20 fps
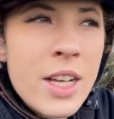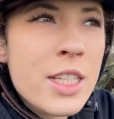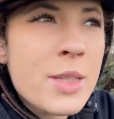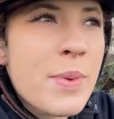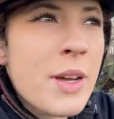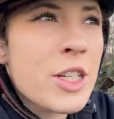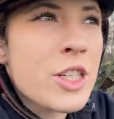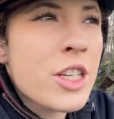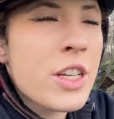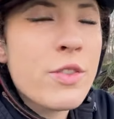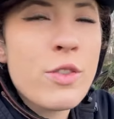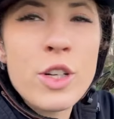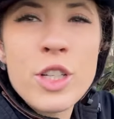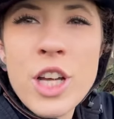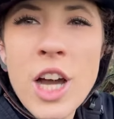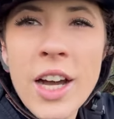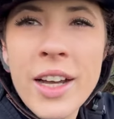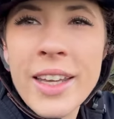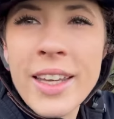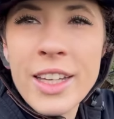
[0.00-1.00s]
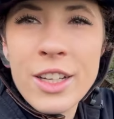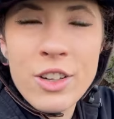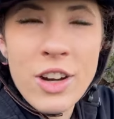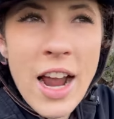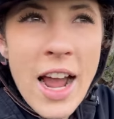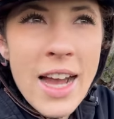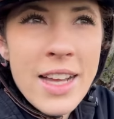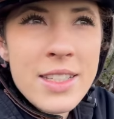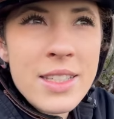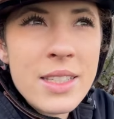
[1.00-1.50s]
especially if we're talking
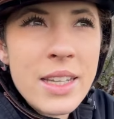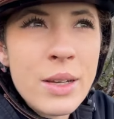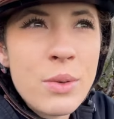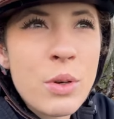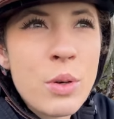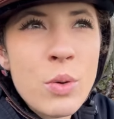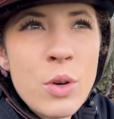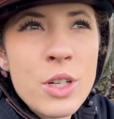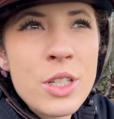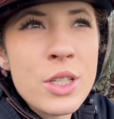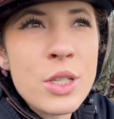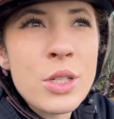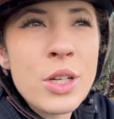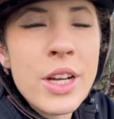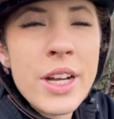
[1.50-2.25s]
grass. Like when horses are